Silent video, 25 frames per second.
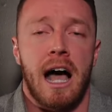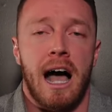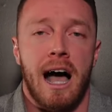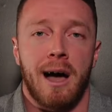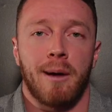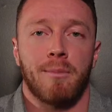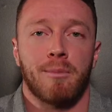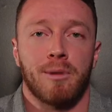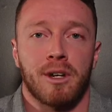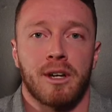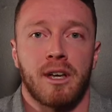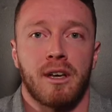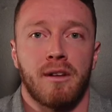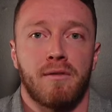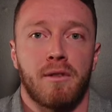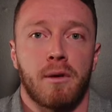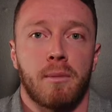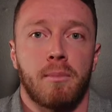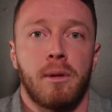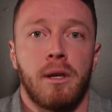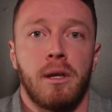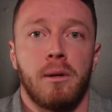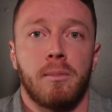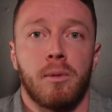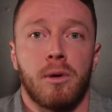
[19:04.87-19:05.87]
I'm looking for
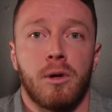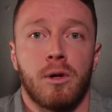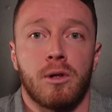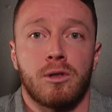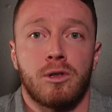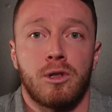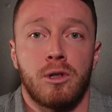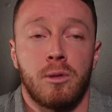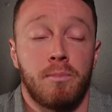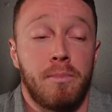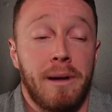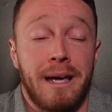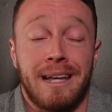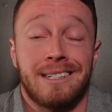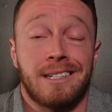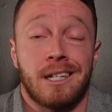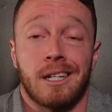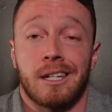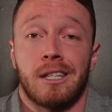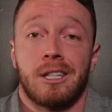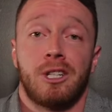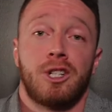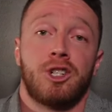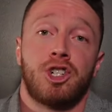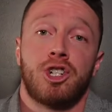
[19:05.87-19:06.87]
people to
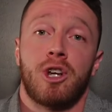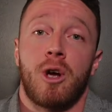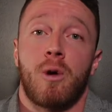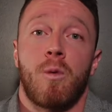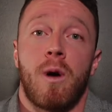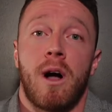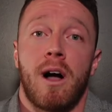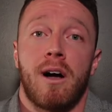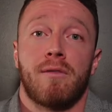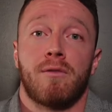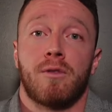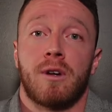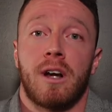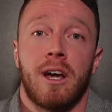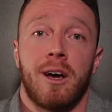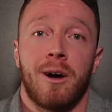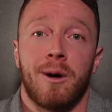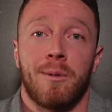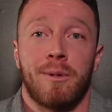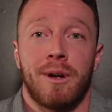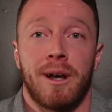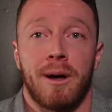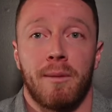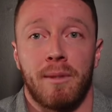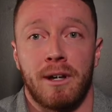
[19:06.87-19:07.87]
basically show off when I
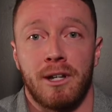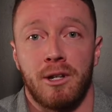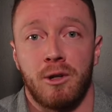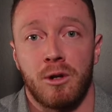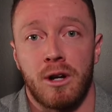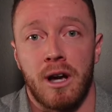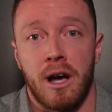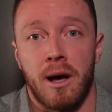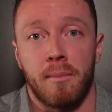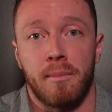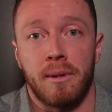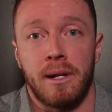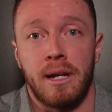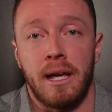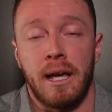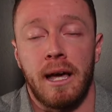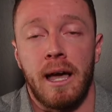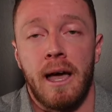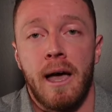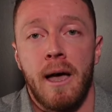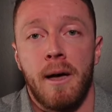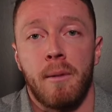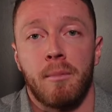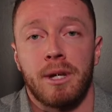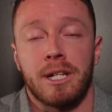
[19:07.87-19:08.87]
open up my new company
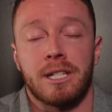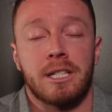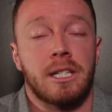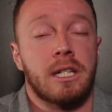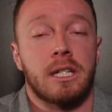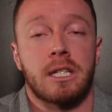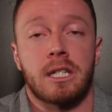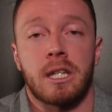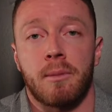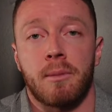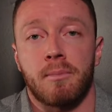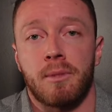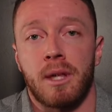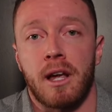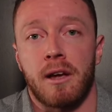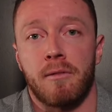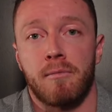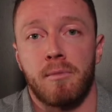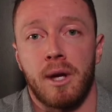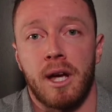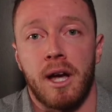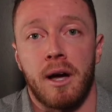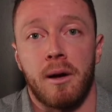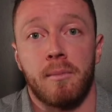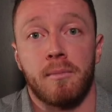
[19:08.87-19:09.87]
because this is something I've
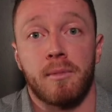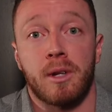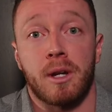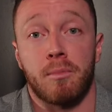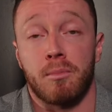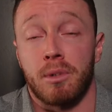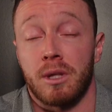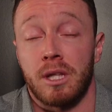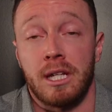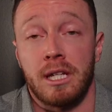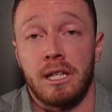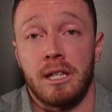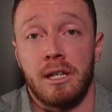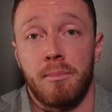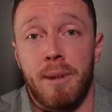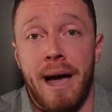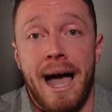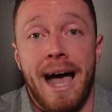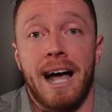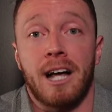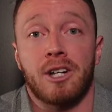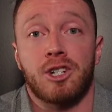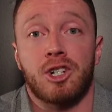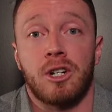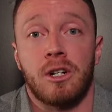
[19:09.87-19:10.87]
become completely
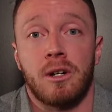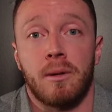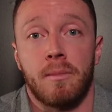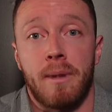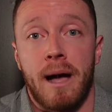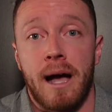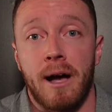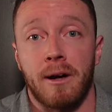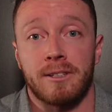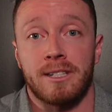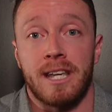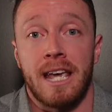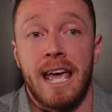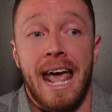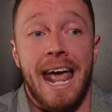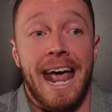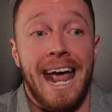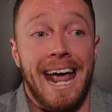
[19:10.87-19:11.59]
passionate about.